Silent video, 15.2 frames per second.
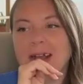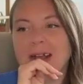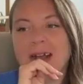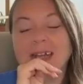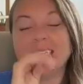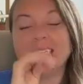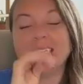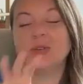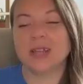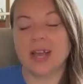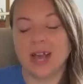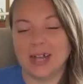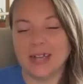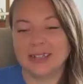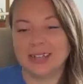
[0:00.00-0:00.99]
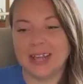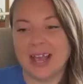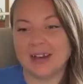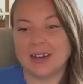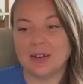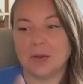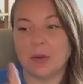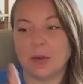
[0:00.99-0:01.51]
I do that.
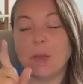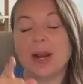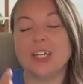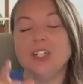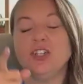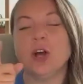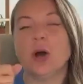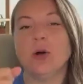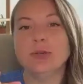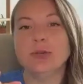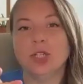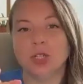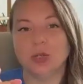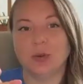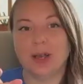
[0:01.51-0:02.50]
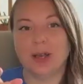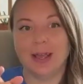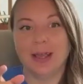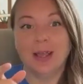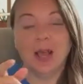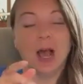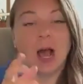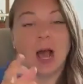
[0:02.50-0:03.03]
And when I don't do it,
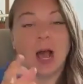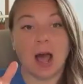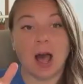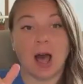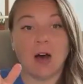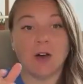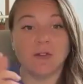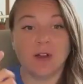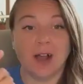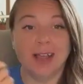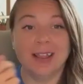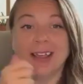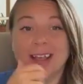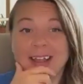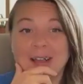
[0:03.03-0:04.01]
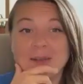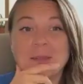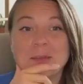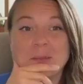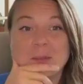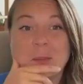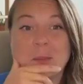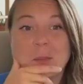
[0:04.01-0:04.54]
I'll find like I
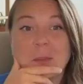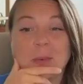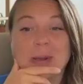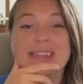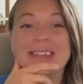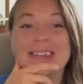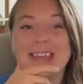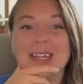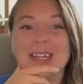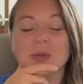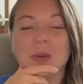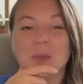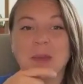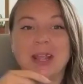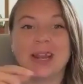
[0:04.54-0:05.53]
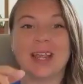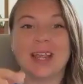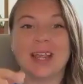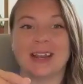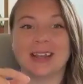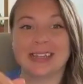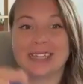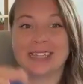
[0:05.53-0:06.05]
was late to a meeting
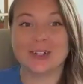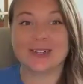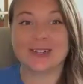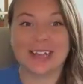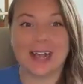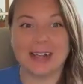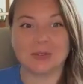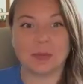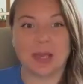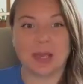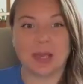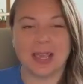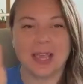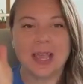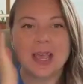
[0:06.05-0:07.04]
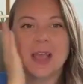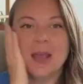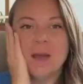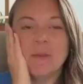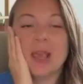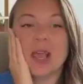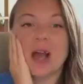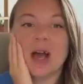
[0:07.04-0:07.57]
just last week
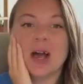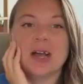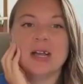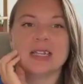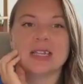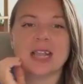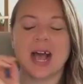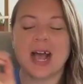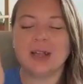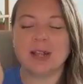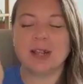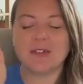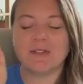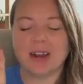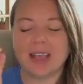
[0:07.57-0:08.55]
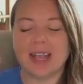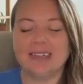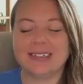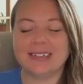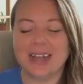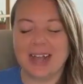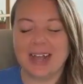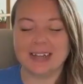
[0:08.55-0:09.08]
because it's funny. I
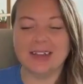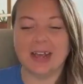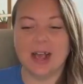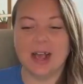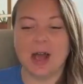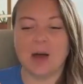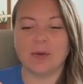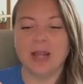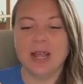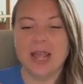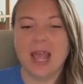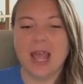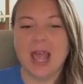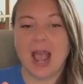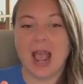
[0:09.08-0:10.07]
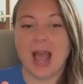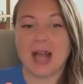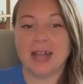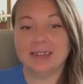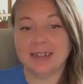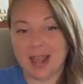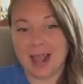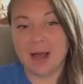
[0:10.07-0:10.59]
sat down
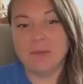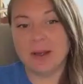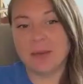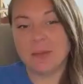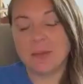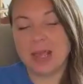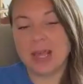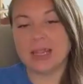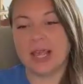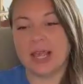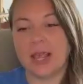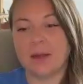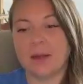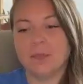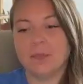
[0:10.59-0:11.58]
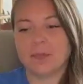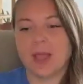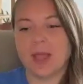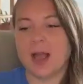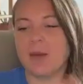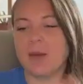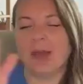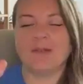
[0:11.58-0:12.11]
and I had my weekly.
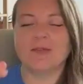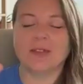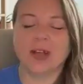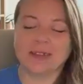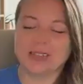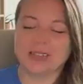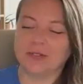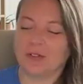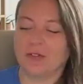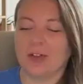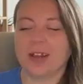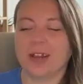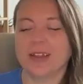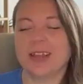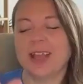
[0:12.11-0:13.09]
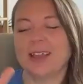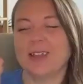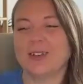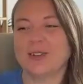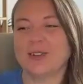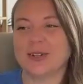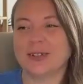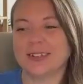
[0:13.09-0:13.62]
I have lots of different
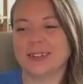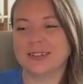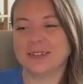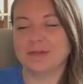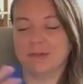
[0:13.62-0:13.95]
calendars and